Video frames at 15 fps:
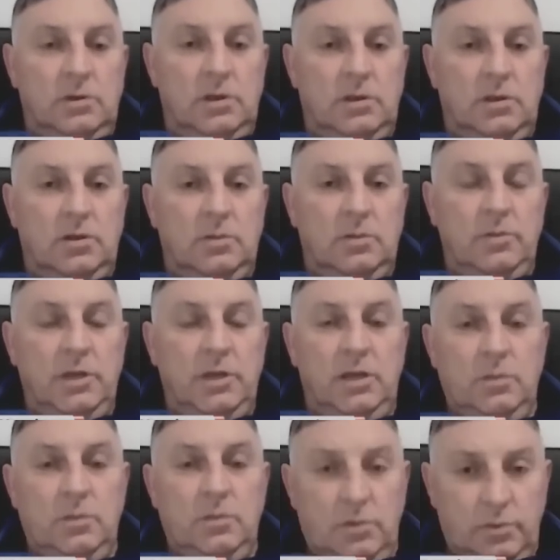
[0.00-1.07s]

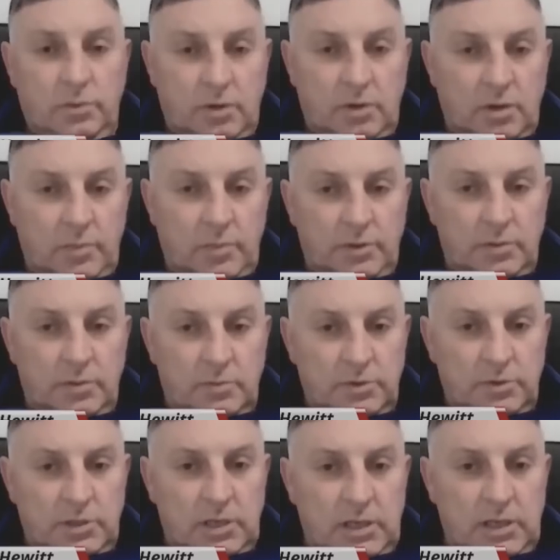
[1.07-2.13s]
culminating with what happened on
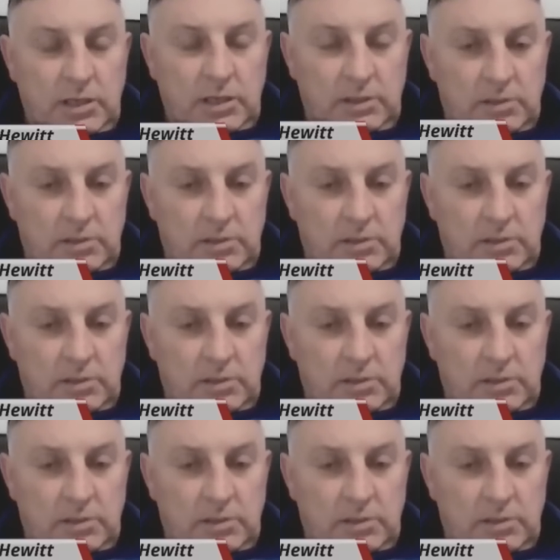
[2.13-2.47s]
Monday night.